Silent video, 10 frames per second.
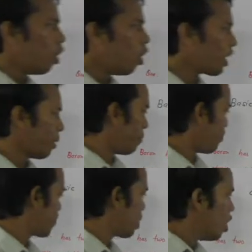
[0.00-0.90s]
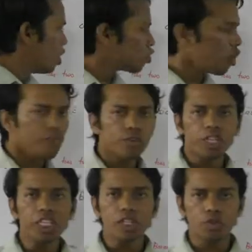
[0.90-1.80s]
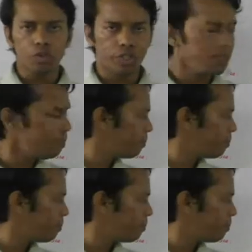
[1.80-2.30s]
Okay, so if you see this question,